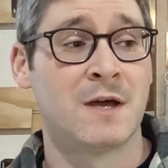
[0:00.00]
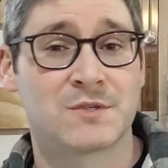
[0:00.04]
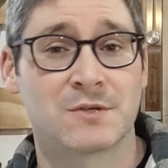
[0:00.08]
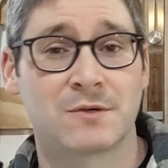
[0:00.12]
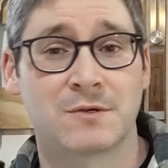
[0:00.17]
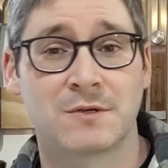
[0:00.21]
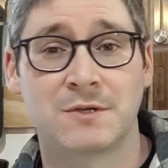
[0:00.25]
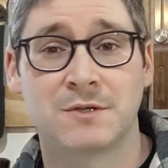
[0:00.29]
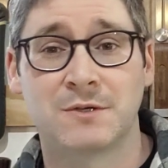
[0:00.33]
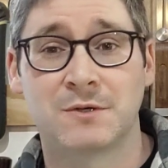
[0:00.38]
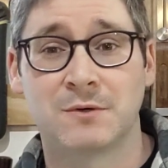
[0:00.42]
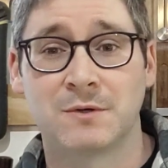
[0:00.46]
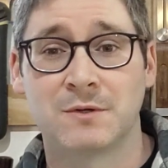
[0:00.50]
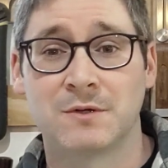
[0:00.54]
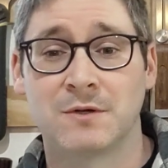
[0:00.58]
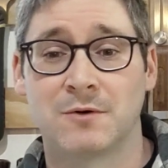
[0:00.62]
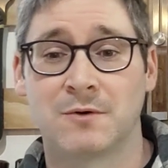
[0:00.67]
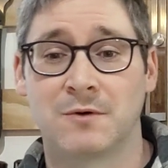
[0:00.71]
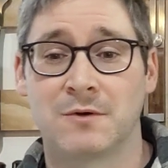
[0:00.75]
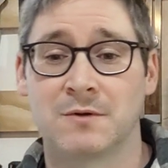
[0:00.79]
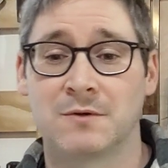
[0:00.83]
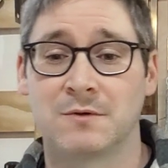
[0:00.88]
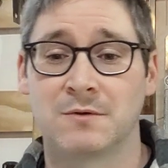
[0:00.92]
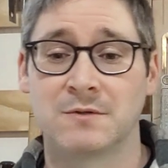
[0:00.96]
So,
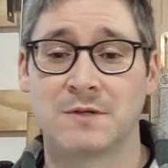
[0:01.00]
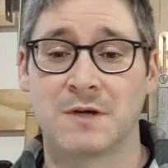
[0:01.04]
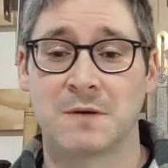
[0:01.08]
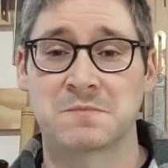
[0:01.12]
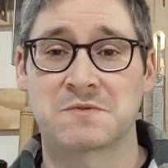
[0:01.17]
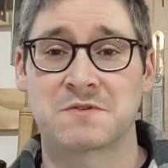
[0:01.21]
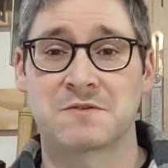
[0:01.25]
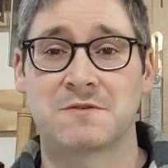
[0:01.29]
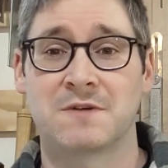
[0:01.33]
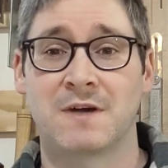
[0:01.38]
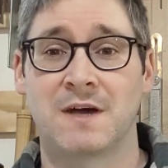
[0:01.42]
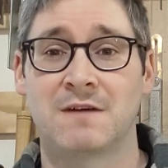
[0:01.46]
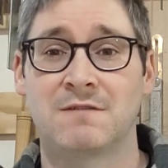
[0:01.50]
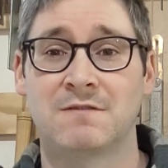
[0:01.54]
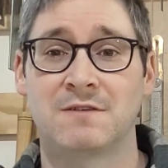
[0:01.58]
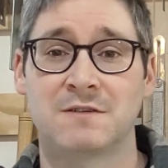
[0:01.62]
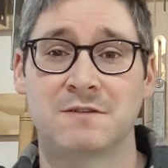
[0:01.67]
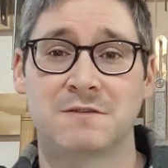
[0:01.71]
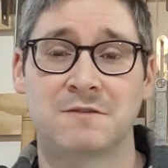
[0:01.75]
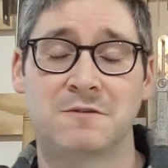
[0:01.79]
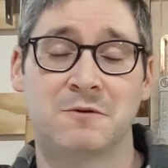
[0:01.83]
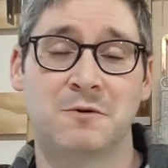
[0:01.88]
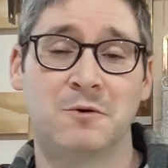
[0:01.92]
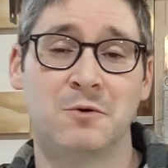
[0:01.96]
a little dumpster
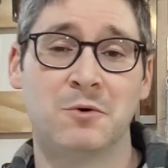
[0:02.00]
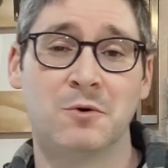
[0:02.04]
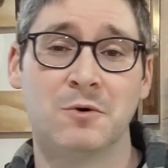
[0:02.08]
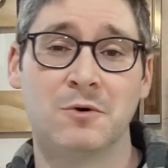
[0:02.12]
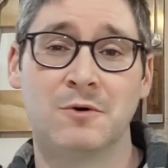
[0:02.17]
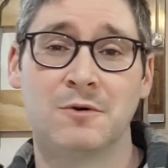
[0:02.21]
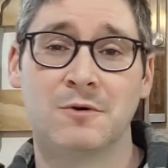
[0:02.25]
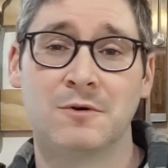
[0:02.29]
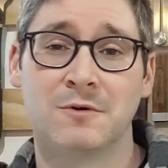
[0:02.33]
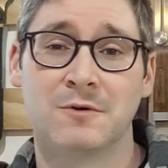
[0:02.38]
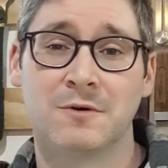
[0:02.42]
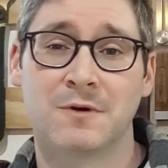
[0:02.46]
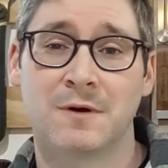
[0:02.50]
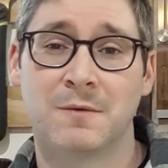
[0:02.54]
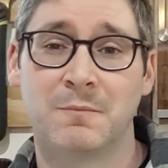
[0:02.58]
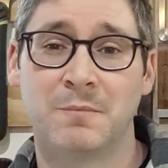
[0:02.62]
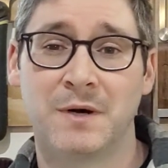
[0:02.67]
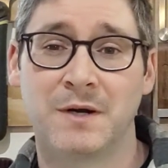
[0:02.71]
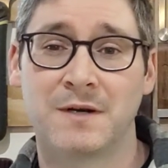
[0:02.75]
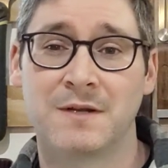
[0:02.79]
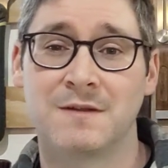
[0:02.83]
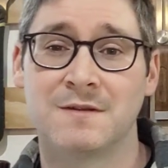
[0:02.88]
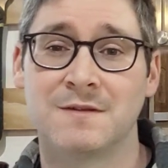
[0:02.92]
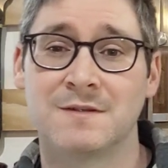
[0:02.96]
diving, or a
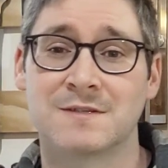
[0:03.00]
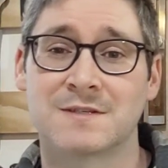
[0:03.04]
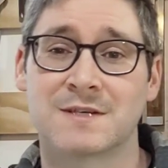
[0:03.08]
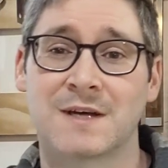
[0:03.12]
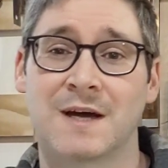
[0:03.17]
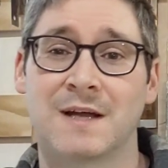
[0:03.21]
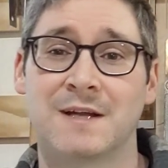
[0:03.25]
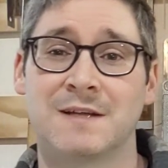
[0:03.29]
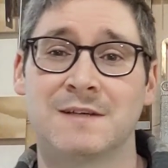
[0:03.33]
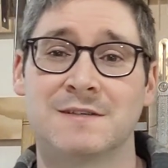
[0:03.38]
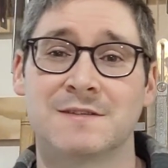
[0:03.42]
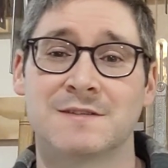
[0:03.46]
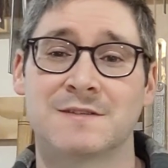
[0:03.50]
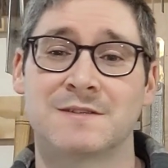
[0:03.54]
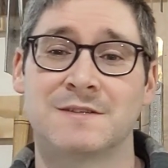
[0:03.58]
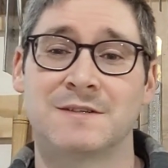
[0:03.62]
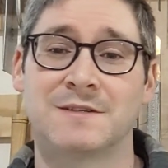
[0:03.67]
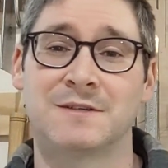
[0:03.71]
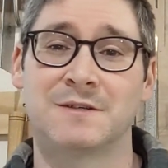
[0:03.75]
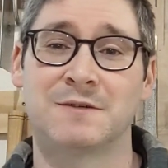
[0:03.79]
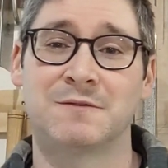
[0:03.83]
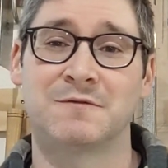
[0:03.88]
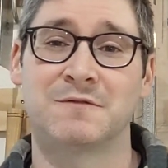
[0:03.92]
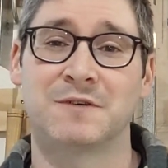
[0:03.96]
buddy that's got his,
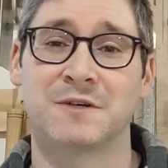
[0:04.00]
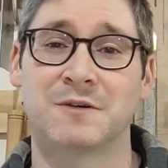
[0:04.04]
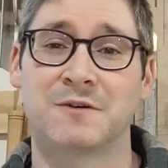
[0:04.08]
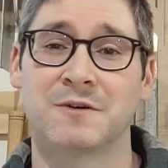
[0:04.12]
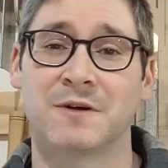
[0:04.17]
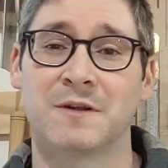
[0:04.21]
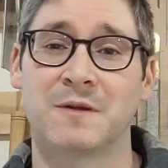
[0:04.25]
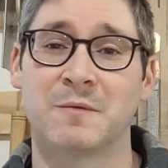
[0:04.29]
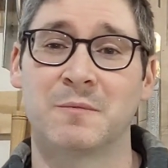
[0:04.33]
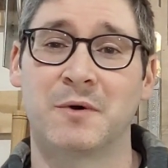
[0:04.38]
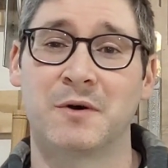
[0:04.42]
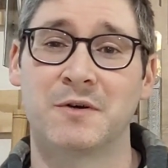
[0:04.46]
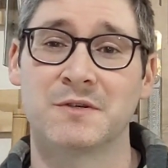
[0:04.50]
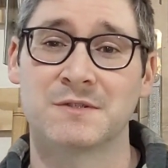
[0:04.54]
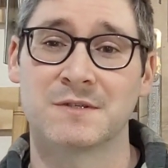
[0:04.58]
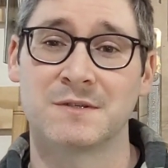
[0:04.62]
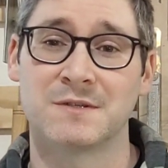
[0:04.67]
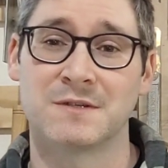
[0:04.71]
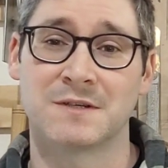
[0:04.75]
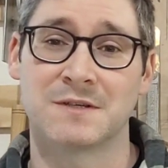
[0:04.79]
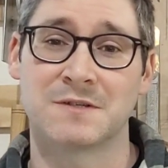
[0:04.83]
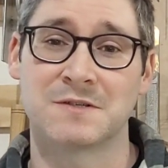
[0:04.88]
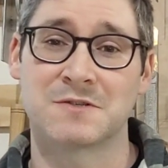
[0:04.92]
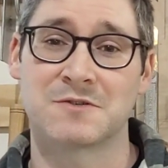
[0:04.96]
finger on the pulse
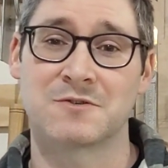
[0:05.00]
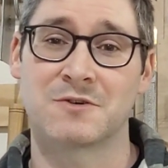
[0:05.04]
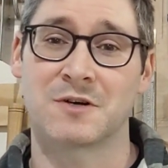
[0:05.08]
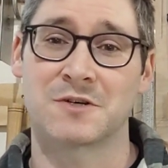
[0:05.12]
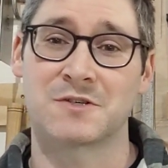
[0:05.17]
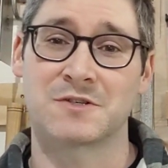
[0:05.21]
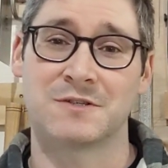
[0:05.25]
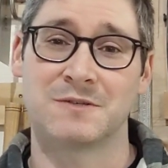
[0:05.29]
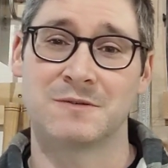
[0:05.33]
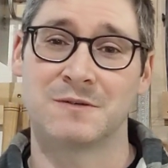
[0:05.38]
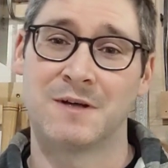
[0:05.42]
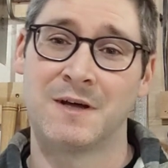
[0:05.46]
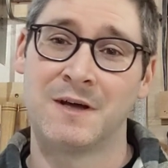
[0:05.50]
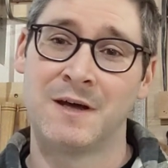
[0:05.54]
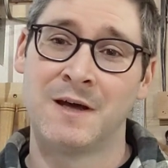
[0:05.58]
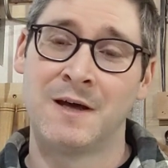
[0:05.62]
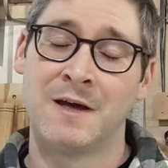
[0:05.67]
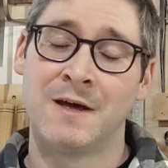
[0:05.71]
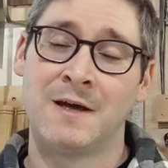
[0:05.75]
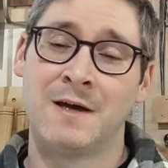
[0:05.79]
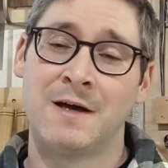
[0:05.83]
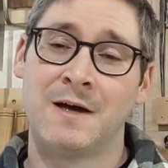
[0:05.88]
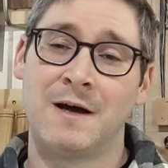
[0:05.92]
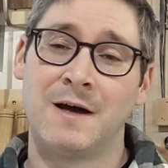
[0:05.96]
of the construction,
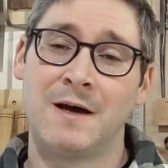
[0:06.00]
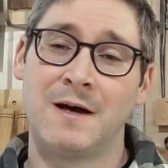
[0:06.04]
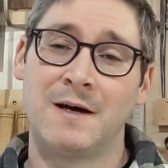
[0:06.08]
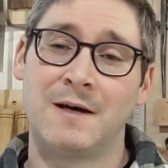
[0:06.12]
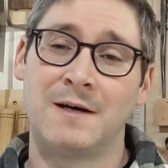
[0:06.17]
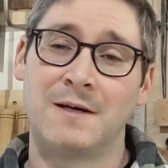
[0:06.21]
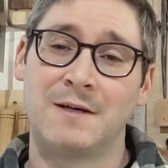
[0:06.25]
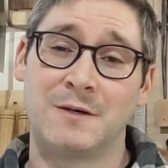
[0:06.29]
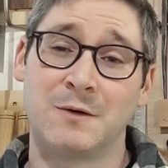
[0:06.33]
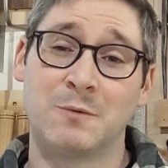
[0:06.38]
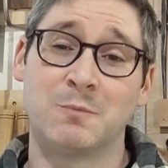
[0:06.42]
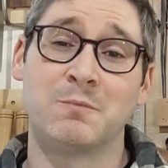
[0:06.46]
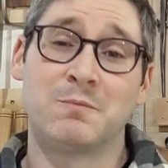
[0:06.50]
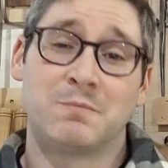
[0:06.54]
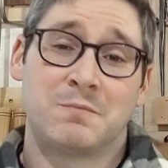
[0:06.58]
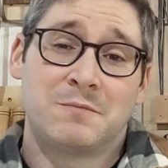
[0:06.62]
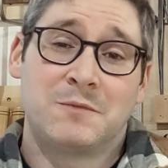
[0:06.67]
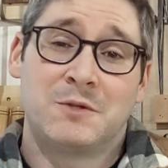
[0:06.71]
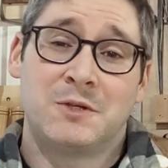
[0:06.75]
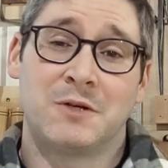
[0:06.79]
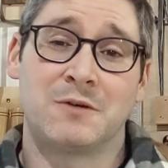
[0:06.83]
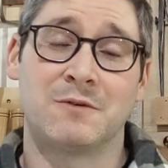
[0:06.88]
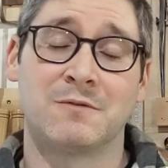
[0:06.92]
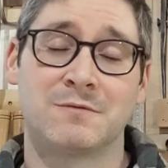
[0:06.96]

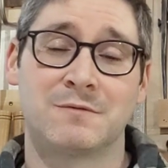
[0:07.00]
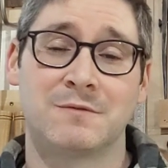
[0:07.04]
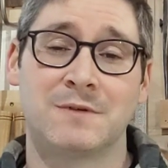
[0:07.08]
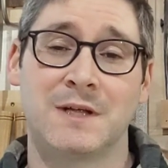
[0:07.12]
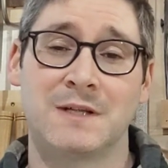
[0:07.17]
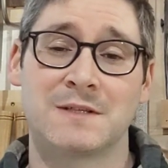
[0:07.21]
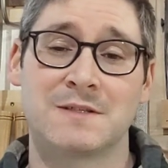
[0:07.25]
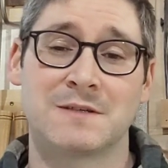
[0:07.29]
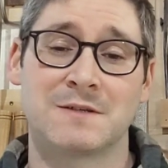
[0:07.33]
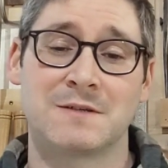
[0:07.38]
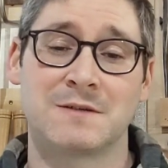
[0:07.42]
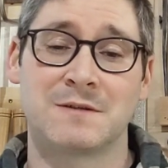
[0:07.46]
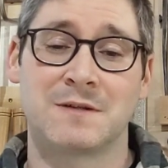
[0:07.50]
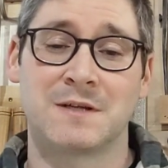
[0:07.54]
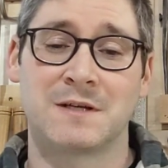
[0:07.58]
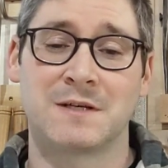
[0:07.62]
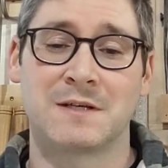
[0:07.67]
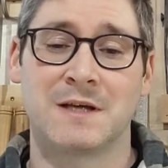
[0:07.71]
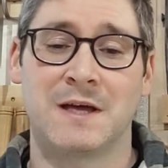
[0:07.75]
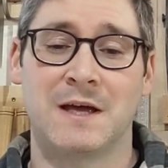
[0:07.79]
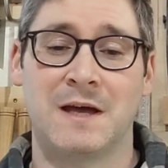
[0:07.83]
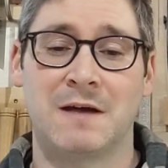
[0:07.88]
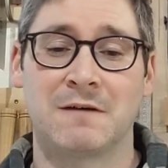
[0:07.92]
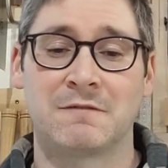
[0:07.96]
that's a good
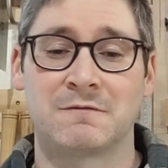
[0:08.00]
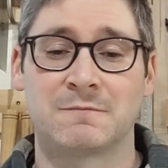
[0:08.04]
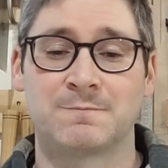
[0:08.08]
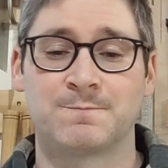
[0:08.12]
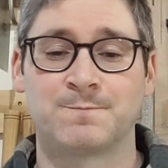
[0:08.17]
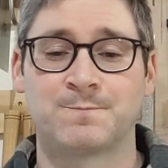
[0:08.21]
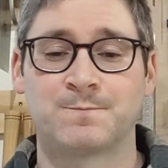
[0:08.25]
thing to have.